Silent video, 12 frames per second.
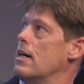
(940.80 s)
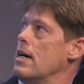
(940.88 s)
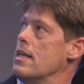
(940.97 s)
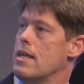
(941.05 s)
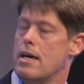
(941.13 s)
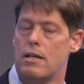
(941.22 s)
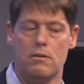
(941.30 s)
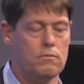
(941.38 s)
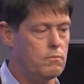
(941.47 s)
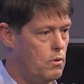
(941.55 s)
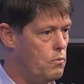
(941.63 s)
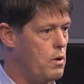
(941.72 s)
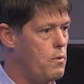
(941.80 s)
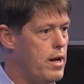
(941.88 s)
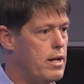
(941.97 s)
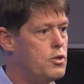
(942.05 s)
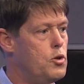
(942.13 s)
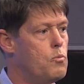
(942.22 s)
And then we
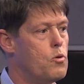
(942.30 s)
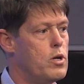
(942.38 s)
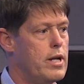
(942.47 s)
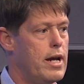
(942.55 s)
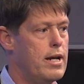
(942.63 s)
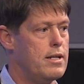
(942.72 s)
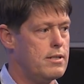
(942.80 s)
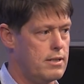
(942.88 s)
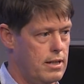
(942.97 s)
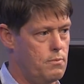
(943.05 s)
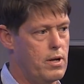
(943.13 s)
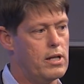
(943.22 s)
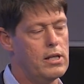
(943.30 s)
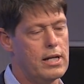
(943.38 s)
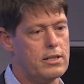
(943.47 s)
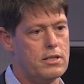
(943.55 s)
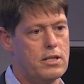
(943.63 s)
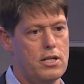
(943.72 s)
waited 2 more days, and then we
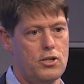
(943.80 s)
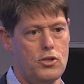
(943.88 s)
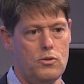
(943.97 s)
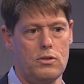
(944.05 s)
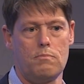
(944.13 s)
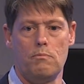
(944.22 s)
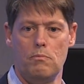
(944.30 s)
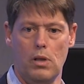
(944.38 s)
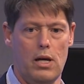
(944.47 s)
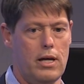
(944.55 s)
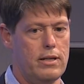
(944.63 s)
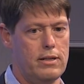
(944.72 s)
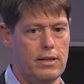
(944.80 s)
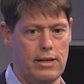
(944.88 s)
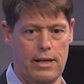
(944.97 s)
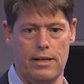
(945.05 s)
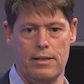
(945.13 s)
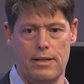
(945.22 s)
collected tissues, blood,
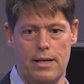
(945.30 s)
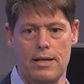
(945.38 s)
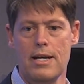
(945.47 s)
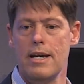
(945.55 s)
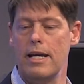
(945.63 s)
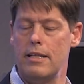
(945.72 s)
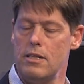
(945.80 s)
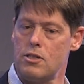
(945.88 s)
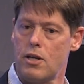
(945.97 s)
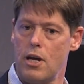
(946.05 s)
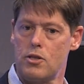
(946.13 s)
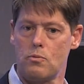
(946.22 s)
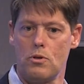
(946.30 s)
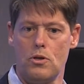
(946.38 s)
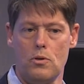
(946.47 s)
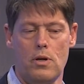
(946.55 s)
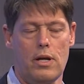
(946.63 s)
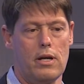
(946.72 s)
and in this case we're
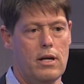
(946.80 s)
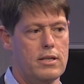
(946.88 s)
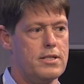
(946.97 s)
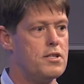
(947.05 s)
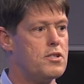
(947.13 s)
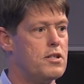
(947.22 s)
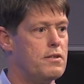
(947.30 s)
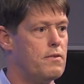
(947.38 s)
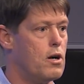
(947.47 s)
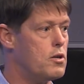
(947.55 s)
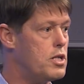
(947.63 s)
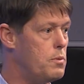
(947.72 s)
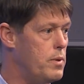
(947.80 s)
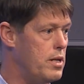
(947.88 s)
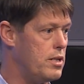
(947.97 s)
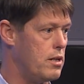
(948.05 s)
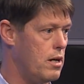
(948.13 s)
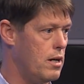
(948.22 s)
doing a sensitive
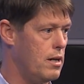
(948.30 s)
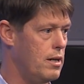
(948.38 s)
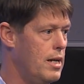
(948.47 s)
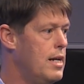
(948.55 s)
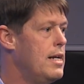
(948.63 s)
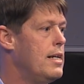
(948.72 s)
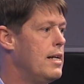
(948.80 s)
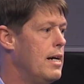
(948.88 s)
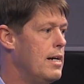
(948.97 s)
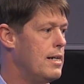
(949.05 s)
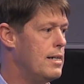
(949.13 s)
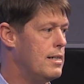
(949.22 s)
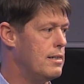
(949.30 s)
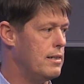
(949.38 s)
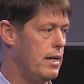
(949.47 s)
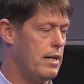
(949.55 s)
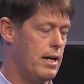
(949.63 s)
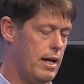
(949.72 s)
RT-PCR
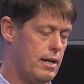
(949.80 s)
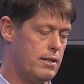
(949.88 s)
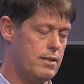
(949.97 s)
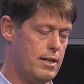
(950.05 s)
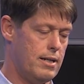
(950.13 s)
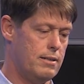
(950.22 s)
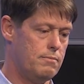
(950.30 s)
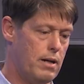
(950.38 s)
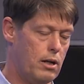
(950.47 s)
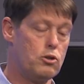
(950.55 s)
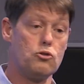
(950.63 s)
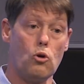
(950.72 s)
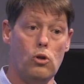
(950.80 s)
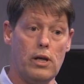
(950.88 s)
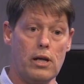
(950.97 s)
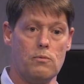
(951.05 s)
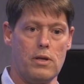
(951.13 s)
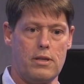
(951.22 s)
and controlling
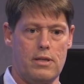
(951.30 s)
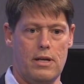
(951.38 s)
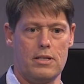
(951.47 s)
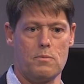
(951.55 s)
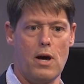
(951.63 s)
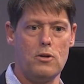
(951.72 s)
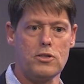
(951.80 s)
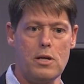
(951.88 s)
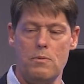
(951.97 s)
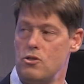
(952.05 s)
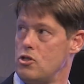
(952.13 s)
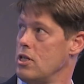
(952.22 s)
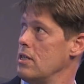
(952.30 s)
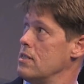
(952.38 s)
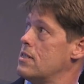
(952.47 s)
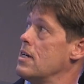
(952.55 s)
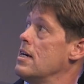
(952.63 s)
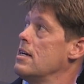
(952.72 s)
it with some housekeeping
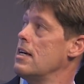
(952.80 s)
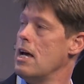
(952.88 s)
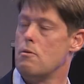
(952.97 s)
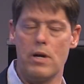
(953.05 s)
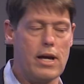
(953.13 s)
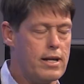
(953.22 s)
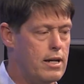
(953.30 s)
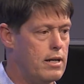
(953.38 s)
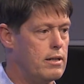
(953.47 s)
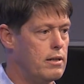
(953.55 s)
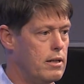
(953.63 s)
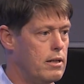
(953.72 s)
genes, and we get a